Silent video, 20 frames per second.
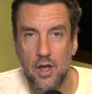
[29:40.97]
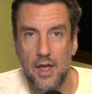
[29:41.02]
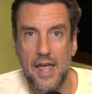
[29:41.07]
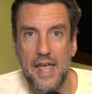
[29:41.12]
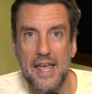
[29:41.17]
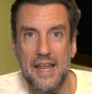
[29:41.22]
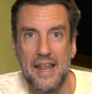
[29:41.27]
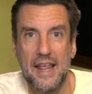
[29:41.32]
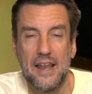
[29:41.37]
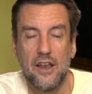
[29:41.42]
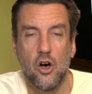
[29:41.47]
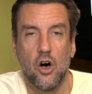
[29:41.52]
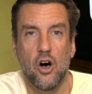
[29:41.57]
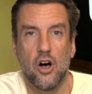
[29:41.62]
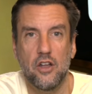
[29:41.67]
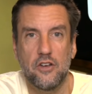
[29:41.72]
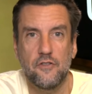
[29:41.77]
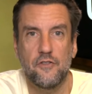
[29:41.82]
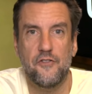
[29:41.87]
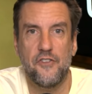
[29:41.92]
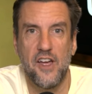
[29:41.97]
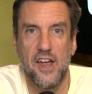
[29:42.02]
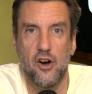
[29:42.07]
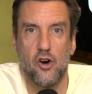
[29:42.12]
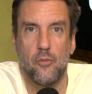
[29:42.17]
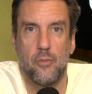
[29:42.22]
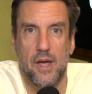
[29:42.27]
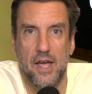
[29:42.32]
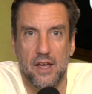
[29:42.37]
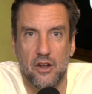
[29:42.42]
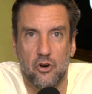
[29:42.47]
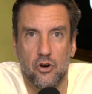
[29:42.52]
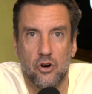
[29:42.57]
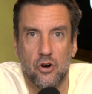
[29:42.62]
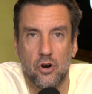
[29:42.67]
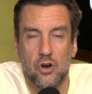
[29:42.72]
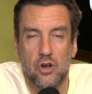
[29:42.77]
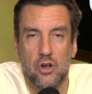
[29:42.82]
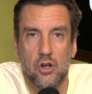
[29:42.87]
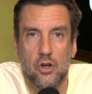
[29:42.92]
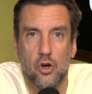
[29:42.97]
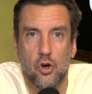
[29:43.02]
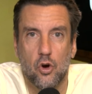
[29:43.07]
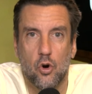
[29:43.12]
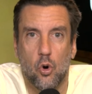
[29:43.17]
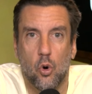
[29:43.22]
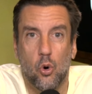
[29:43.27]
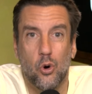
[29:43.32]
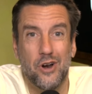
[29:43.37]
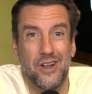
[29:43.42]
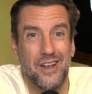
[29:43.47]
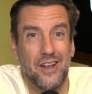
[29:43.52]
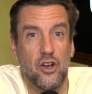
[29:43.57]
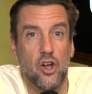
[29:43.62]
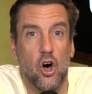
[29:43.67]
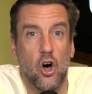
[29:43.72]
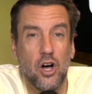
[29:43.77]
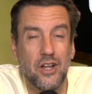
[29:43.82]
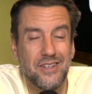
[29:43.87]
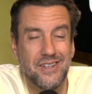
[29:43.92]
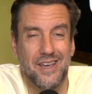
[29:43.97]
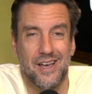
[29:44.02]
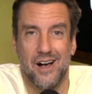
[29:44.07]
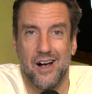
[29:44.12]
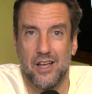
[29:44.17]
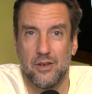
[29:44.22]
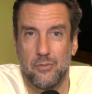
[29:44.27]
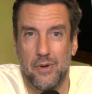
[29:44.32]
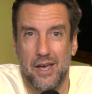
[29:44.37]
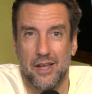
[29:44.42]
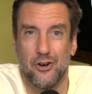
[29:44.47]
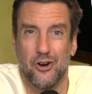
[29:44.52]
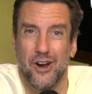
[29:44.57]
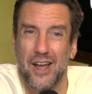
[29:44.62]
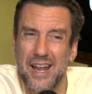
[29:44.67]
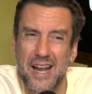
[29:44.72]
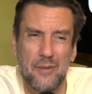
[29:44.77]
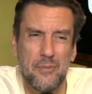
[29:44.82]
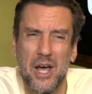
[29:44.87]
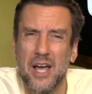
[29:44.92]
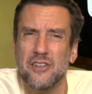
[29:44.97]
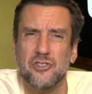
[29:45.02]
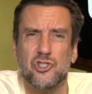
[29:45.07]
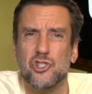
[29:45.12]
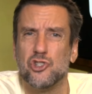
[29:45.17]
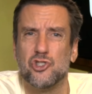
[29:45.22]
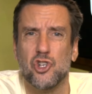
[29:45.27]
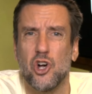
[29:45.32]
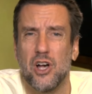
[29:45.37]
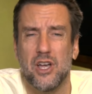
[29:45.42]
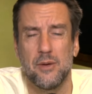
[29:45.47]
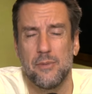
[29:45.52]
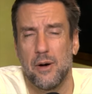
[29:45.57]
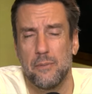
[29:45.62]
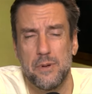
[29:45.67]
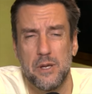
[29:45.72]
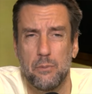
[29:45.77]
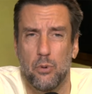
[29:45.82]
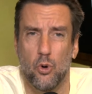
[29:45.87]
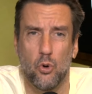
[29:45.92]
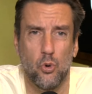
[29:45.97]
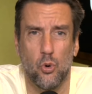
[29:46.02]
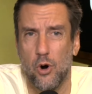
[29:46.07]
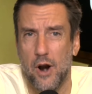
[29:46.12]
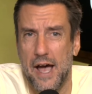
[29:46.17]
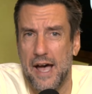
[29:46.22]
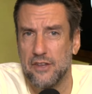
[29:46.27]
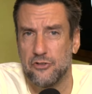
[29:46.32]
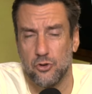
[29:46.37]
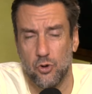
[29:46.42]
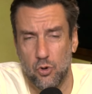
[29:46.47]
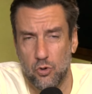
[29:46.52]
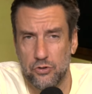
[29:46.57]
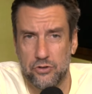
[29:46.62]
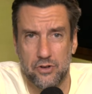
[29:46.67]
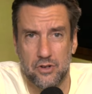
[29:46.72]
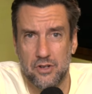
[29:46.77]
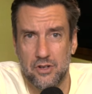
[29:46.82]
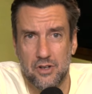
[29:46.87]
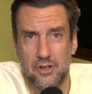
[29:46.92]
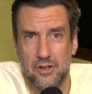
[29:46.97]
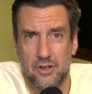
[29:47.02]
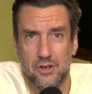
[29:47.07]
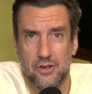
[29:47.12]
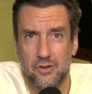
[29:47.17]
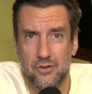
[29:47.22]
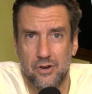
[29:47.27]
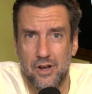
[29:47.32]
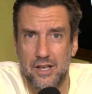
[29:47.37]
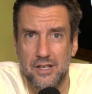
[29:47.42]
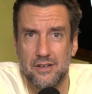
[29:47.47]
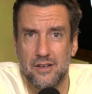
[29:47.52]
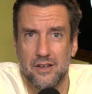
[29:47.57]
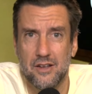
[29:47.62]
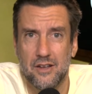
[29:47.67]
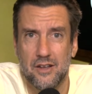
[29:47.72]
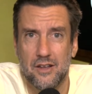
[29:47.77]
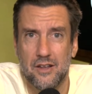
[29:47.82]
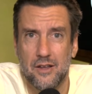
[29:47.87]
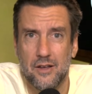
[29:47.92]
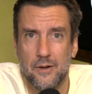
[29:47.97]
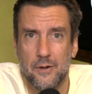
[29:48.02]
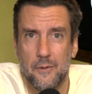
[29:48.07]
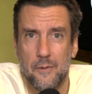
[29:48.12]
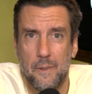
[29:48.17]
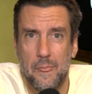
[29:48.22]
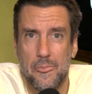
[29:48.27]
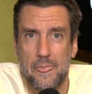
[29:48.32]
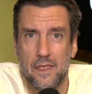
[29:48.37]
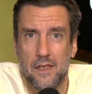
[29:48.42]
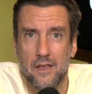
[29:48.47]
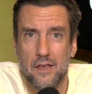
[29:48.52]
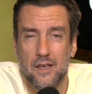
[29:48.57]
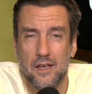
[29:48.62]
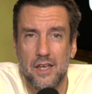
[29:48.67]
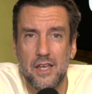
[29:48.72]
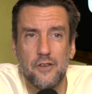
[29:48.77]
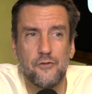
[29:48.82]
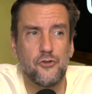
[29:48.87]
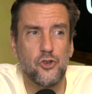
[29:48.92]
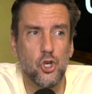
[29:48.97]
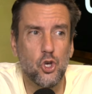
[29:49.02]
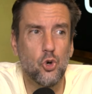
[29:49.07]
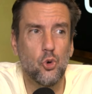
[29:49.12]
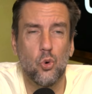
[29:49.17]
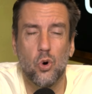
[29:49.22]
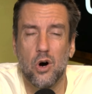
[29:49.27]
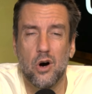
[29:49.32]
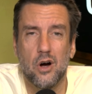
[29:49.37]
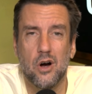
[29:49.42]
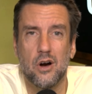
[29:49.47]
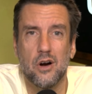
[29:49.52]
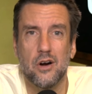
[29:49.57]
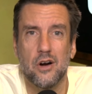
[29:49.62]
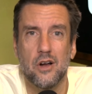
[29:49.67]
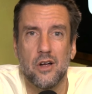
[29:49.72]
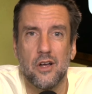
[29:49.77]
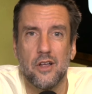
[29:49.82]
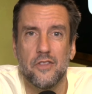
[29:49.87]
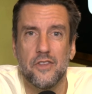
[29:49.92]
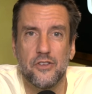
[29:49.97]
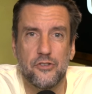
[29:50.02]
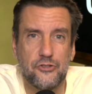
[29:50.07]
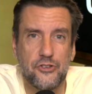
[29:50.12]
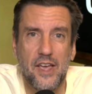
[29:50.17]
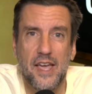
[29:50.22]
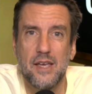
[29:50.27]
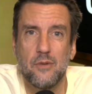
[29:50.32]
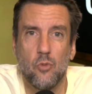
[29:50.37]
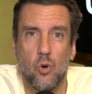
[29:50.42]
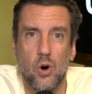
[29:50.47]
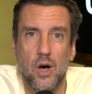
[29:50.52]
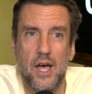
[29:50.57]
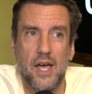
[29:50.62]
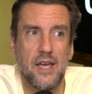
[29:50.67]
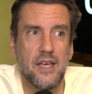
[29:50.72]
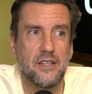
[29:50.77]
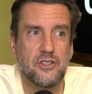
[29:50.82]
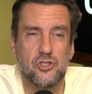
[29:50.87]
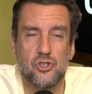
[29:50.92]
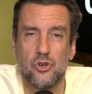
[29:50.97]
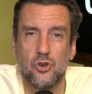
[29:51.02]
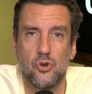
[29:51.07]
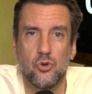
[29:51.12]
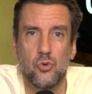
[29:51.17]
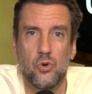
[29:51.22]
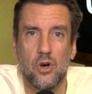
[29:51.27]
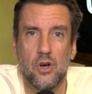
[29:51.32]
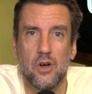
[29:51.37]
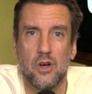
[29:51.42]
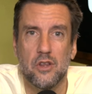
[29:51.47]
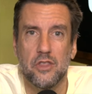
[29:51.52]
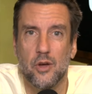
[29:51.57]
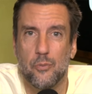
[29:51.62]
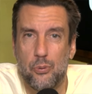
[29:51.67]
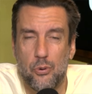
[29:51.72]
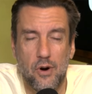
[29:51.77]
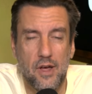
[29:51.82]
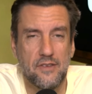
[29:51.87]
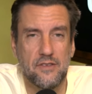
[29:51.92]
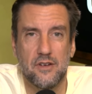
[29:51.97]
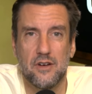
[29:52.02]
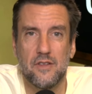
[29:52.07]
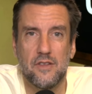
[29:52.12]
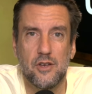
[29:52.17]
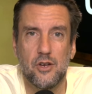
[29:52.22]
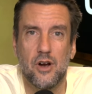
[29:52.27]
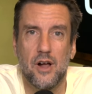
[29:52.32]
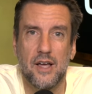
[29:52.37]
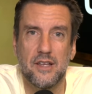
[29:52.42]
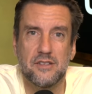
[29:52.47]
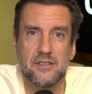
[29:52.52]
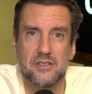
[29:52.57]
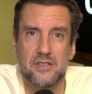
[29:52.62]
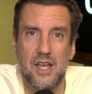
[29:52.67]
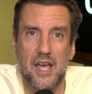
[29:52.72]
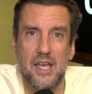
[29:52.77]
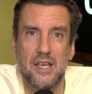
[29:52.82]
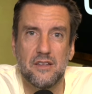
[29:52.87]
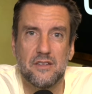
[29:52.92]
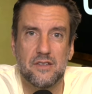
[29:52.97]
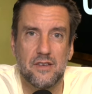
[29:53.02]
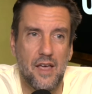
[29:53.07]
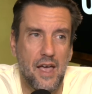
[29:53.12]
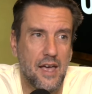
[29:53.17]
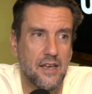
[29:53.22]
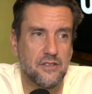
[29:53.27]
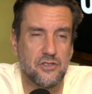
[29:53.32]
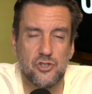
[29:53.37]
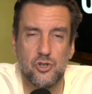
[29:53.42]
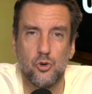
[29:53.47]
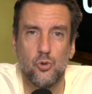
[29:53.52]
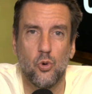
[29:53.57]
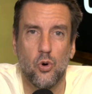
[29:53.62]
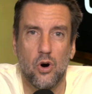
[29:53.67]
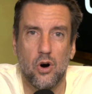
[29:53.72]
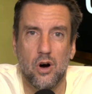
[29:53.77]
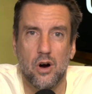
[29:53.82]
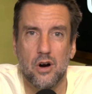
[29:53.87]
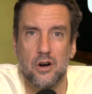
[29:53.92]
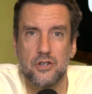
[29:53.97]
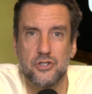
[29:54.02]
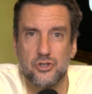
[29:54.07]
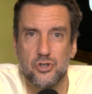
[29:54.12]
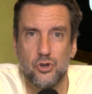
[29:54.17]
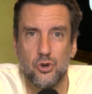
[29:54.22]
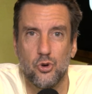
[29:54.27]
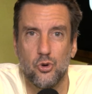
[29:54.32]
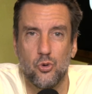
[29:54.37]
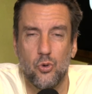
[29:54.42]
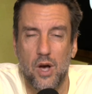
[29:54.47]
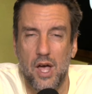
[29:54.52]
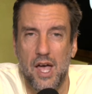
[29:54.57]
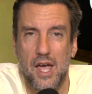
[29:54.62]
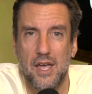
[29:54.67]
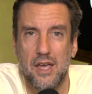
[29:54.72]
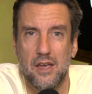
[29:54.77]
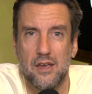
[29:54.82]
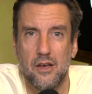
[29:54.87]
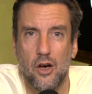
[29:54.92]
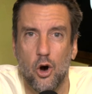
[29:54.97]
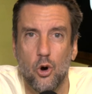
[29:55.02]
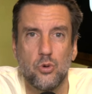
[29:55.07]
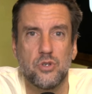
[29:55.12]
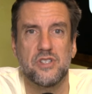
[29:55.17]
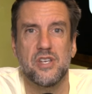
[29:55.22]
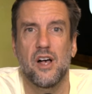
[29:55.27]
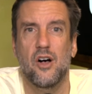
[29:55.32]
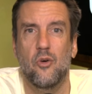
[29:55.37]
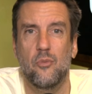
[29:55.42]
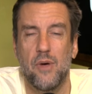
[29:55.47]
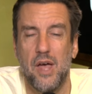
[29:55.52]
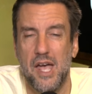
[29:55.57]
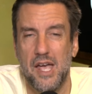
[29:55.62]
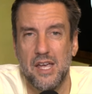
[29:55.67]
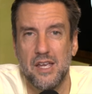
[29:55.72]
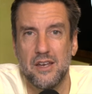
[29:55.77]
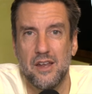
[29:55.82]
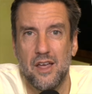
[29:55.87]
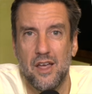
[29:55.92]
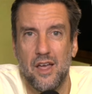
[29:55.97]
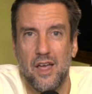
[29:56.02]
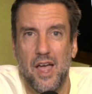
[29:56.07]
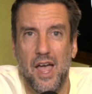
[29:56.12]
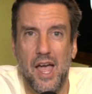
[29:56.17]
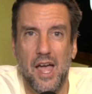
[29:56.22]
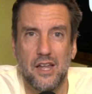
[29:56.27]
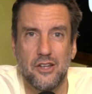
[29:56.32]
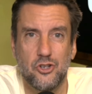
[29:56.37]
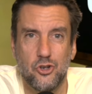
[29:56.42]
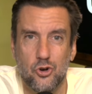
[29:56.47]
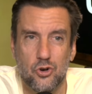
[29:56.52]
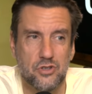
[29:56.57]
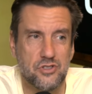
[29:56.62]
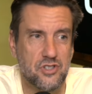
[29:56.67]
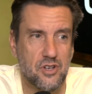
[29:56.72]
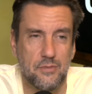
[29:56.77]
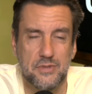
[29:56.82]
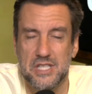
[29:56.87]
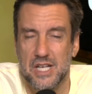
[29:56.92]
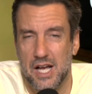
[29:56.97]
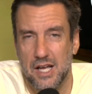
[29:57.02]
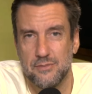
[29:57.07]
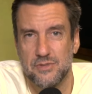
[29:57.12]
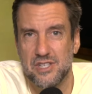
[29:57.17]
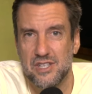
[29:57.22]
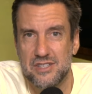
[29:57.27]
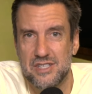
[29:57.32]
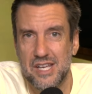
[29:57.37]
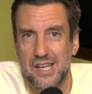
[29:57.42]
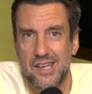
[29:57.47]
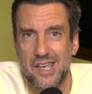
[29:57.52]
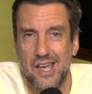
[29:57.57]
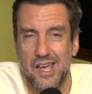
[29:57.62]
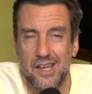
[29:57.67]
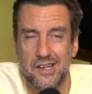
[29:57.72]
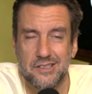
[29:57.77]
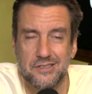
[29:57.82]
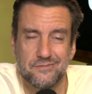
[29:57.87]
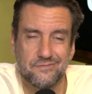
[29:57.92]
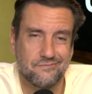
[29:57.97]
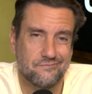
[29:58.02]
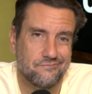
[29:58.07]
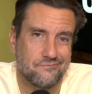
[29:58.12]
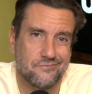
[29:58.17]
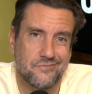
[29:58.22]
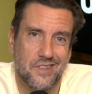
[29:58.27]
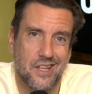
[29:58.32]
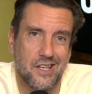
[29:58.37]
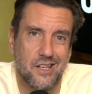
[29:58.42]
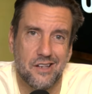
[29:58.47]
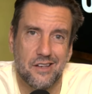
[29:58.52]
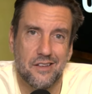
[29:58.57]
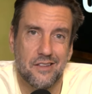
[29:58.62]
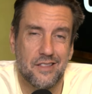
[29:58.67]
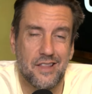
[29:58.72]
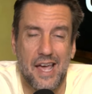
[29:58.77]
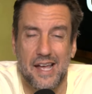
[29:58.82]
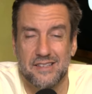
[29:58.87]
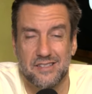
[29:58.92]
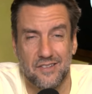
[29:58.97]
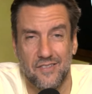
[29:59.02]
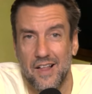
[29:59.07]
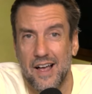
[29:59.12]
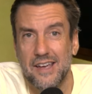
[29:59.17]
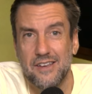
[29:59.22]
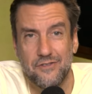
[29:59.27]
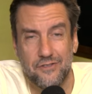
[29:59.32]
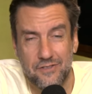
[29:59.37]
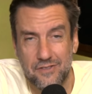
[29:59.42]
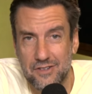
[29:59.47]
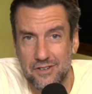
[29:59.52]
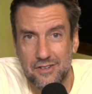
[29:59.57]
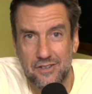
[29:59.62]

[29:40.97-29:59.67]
in an unfair manner, or in an unkind manner. And I'm not just talking about people who are assholes, right? If you are the same way to the president of the United States as you are to a hotel maid, and you're sometimes a dickhead, like, that's life.